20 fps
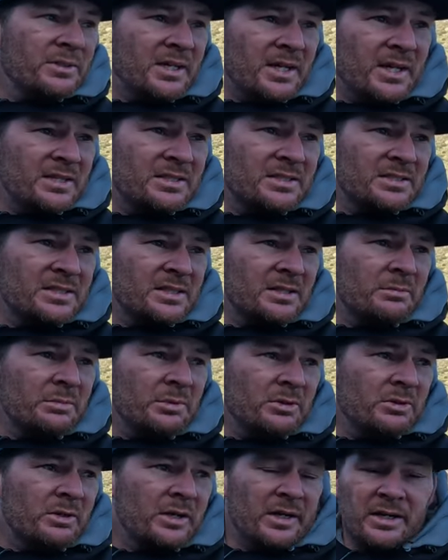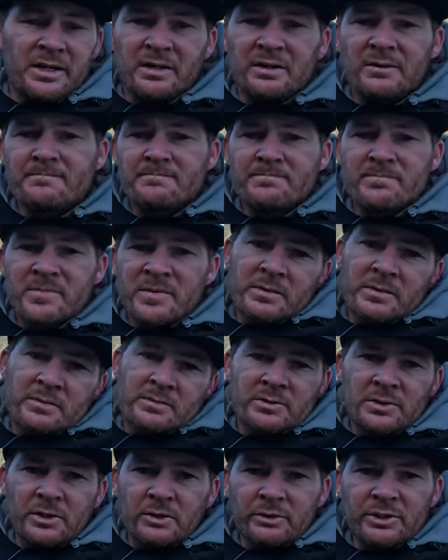test in the boat right now,
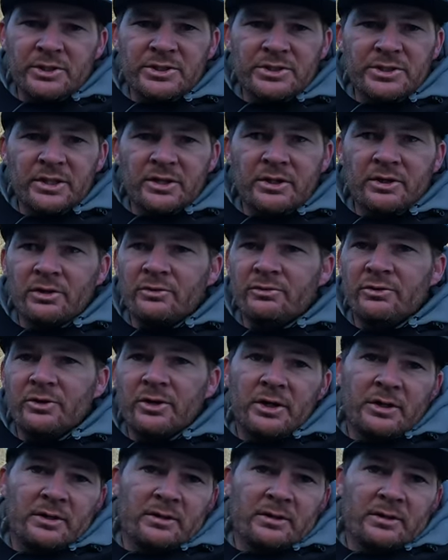so we're just gonna go for it.